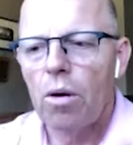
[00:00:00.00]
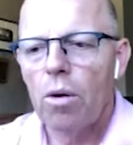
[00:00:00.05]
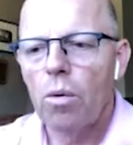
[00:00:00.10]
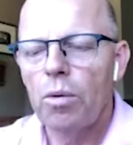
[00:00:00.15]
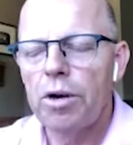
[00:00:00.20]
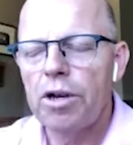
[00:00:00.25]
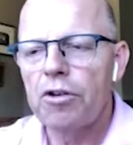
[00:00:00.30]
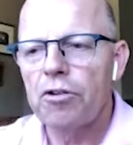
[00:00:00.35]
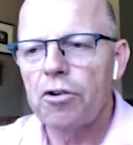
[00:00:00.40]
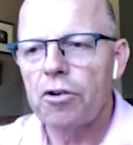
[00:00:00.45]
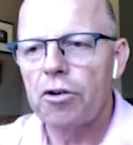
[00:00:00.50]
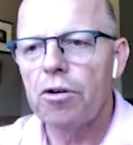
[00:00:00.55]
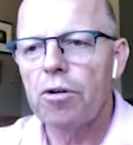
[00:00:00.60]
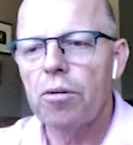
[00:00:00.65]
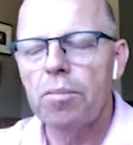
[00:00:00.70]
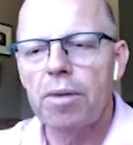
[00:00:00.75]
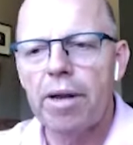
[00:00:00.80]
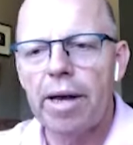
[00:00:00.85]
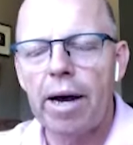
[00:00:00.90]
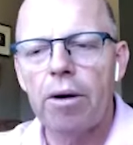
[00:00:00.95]
we
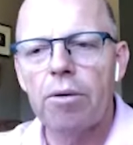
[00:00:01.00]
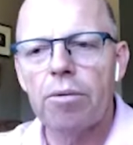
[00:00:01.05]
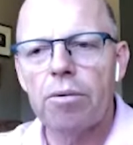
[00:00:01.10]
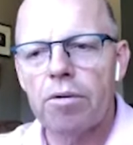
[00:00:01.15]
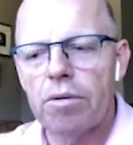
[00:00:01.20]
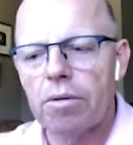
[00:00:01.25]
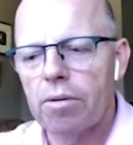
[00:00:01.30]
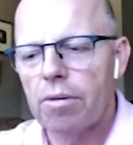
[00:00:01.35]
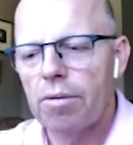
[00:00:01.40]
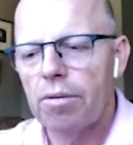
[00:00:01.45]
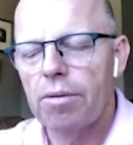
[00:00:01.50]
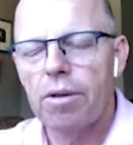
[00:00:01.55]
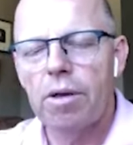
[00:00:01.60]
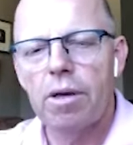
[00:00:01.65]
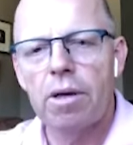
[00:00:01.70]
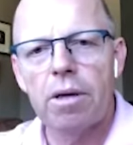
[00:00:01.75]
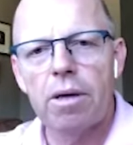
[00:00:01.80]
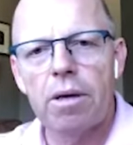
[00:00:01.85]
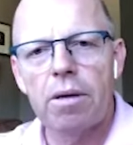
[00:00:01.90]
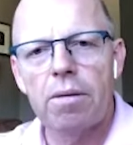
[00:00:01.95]
termed out
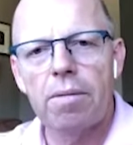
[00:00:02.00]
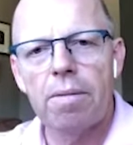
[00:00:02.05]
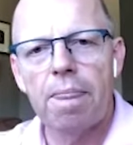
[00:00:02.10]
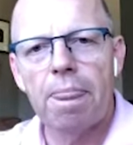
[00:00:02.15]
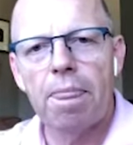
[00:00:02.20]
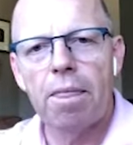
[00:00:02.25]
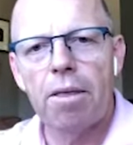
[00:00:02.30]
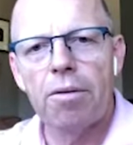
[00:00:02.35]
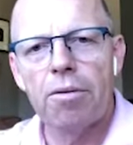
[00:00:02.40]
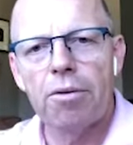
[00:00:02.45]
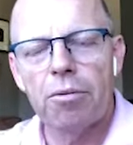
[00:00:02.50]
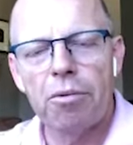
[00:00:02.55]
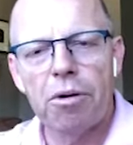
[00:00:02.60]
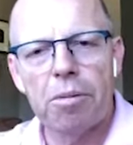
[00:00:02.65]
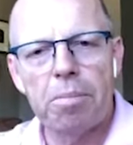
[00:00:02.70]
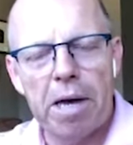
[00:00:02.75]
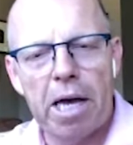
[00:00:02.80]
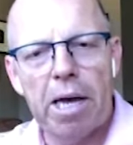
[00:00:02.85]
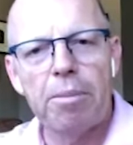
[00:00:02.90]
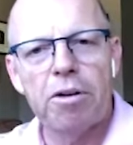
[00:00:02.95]
the
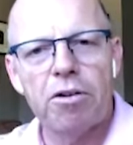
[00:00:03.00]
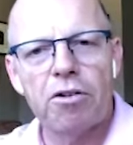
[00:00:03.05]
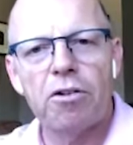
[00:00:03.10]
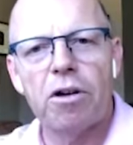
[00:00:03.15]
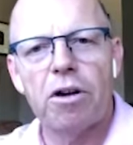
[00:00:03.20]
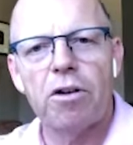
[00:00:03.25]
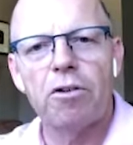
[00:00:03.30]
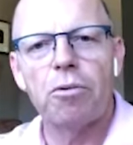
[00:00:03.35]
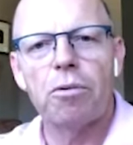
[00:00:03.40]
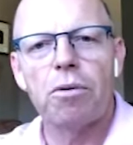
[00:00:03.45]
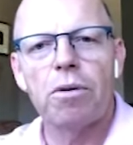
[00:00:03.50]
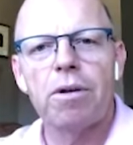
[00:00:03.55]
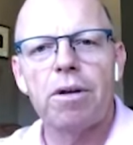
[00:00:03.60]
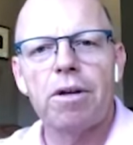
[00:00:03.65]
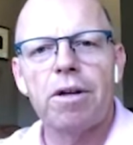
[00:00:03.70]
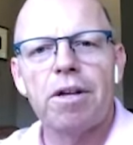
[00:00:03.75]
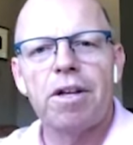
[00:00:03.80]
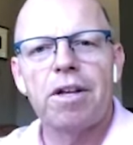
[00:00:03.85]
repayment schedule